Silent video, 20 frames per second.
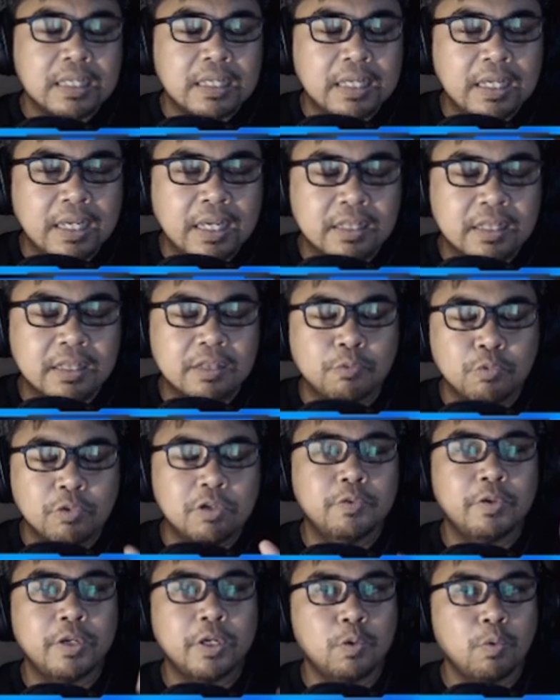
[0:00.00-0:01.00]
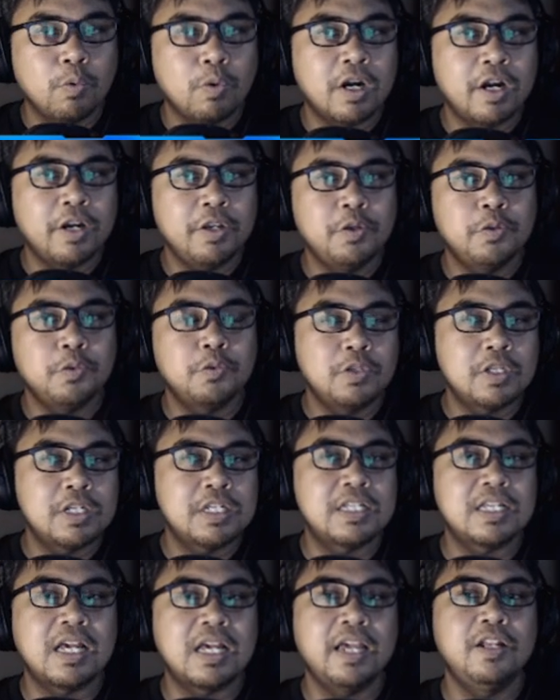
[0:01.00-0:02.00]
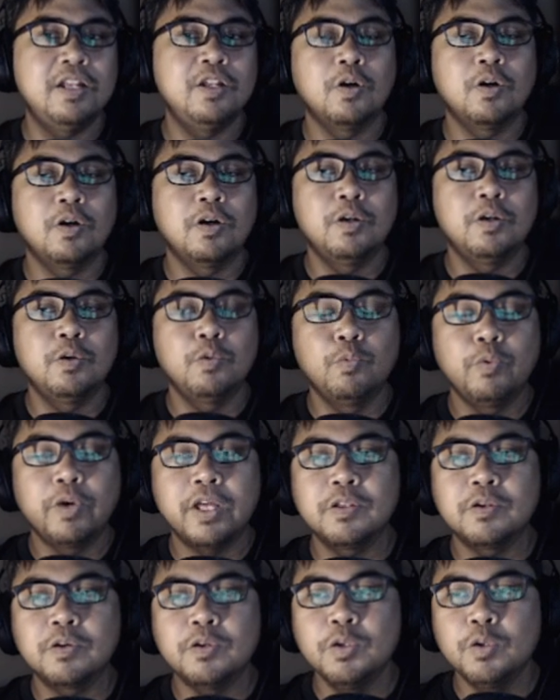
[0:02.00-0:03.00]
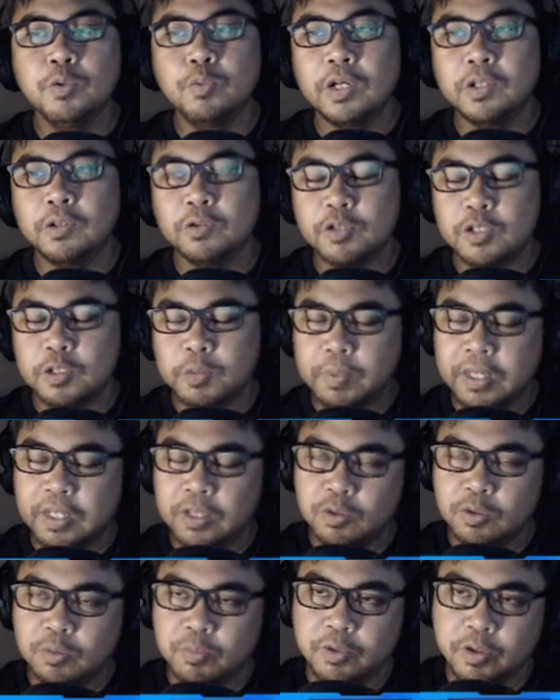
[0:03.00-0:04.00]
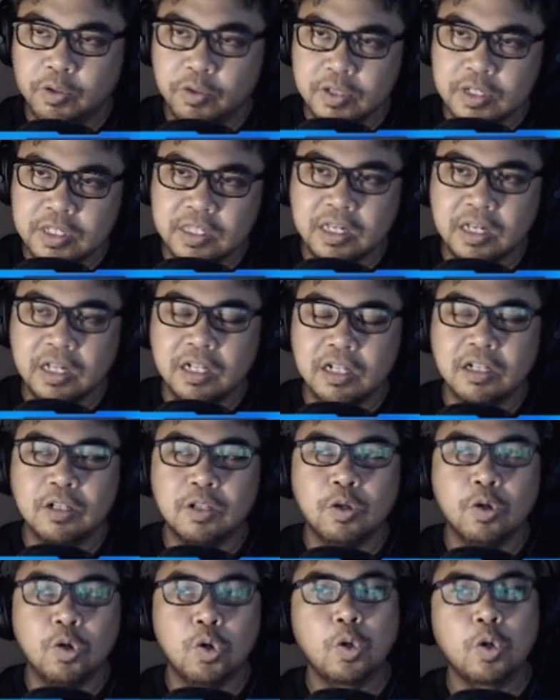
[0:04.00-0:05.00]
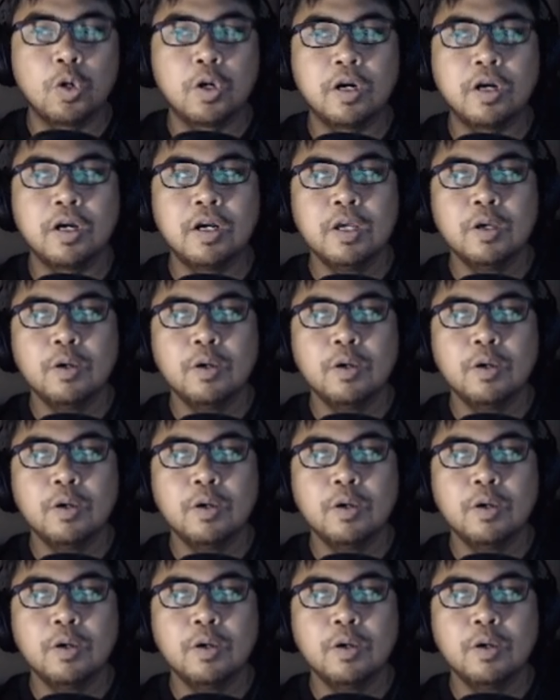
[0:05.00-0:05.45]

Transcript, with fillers: it will require you to decide on whether you want to spend the Briostal or,